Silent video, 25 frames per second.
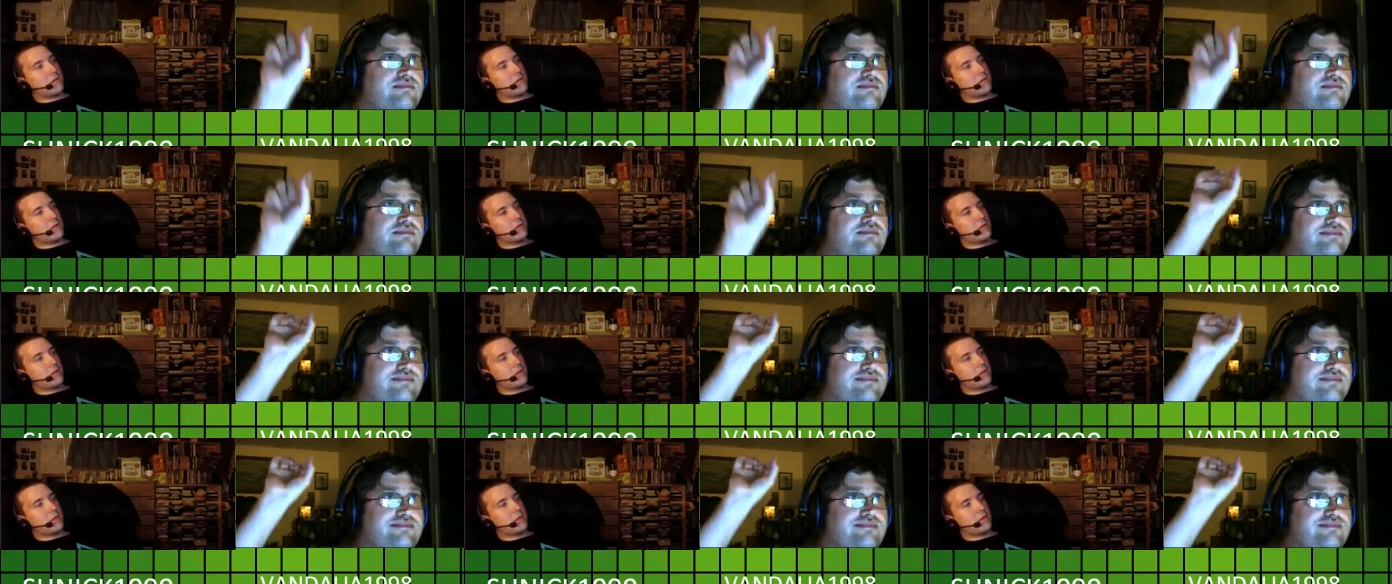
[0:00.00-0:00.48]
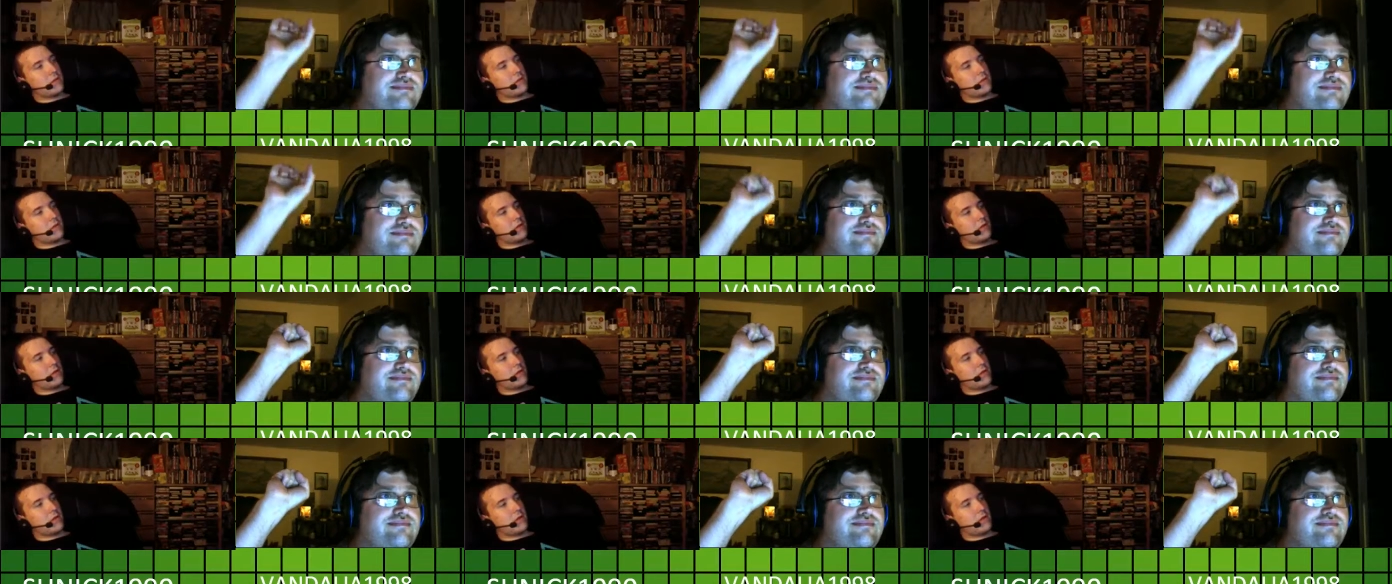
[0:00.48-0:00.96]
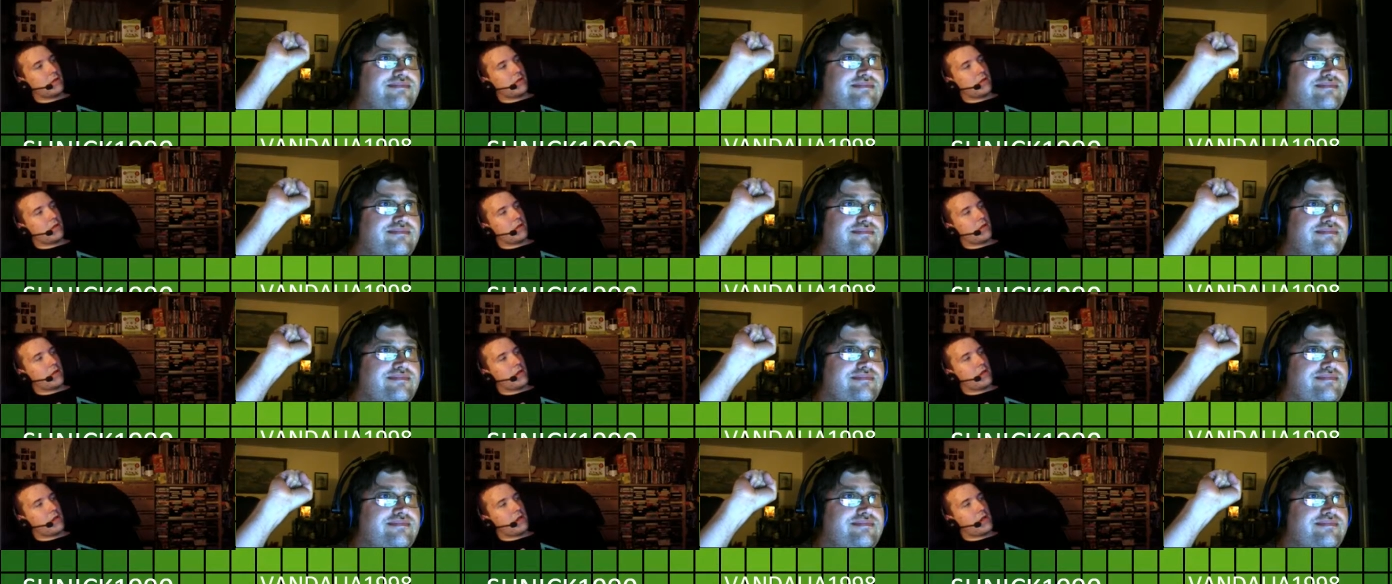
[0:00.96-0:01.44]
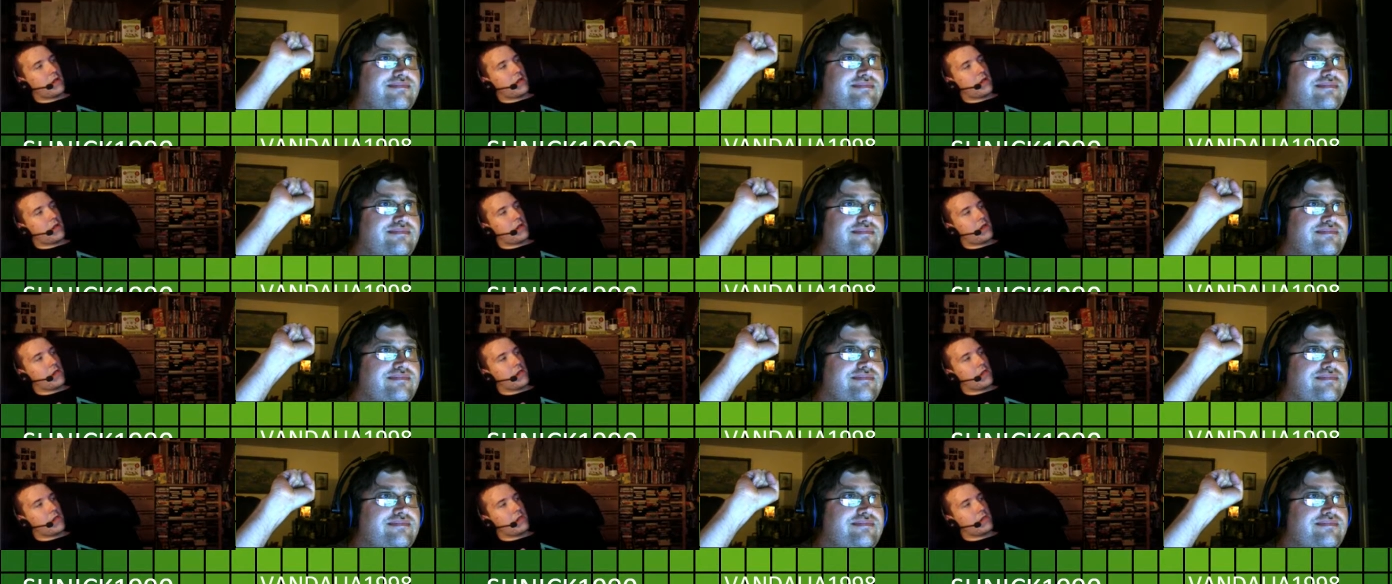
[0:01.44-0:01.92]

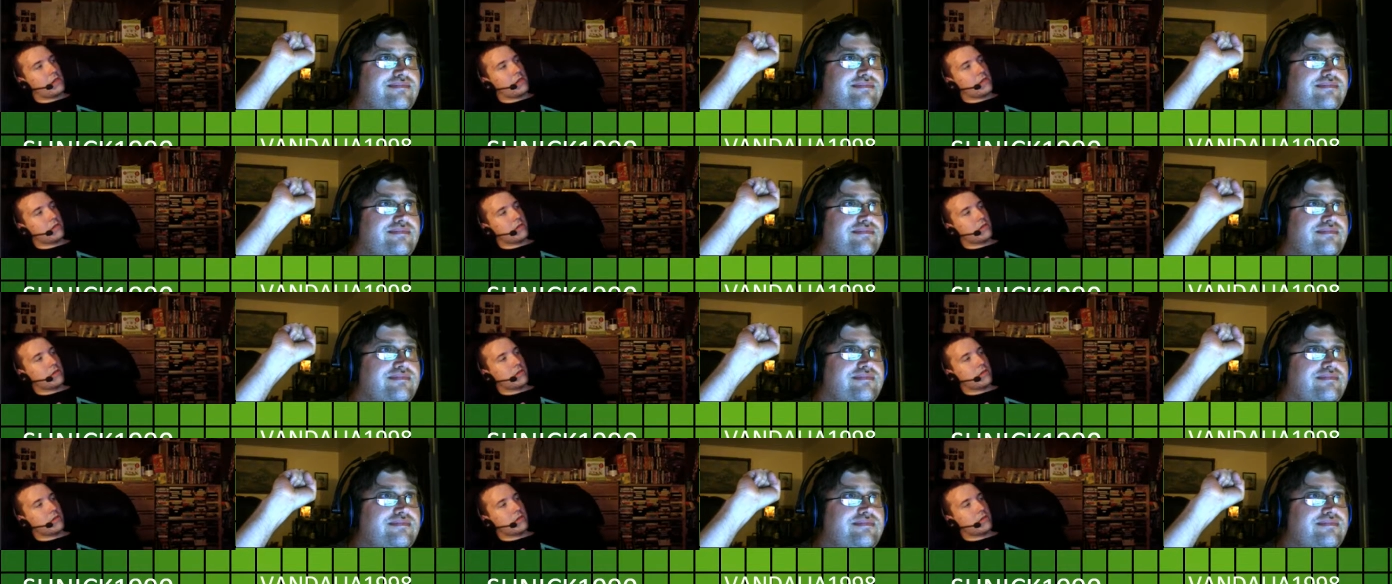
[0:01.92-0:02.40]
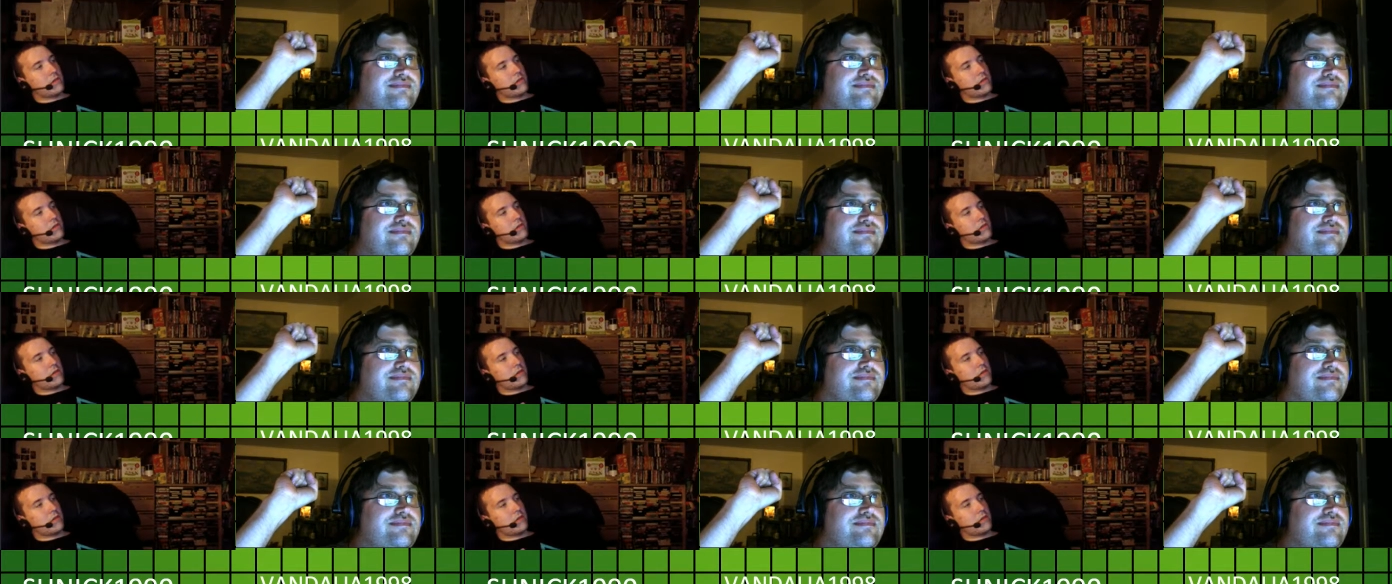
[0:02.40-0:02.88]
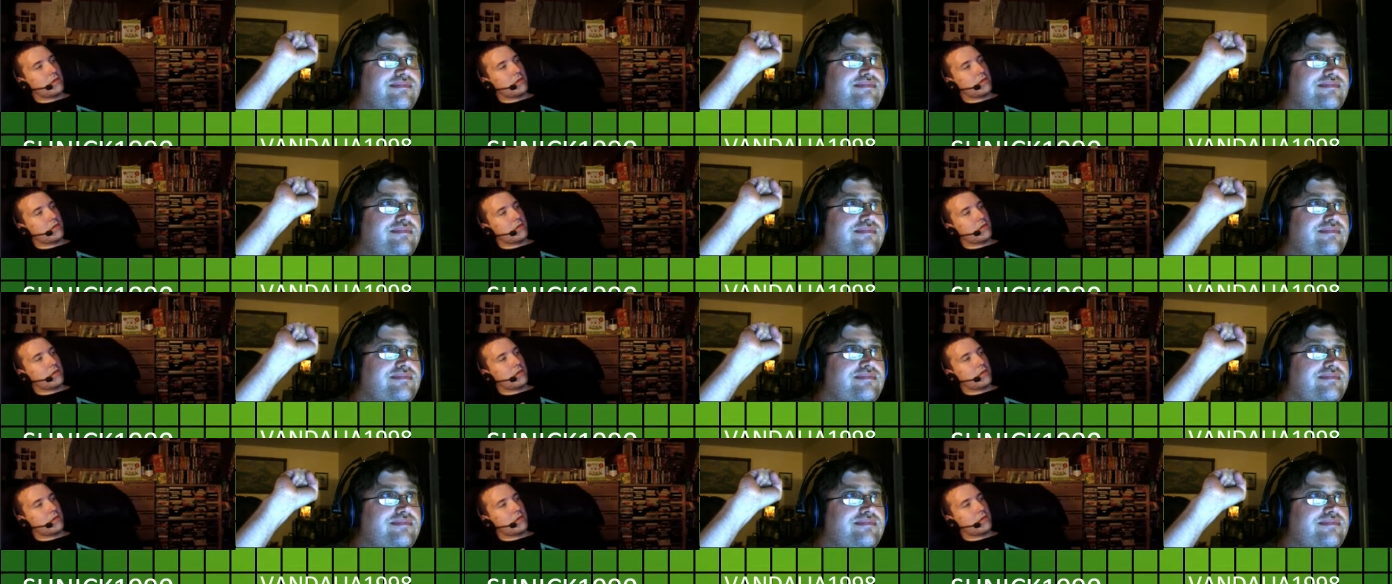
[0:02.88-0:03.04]
(silence)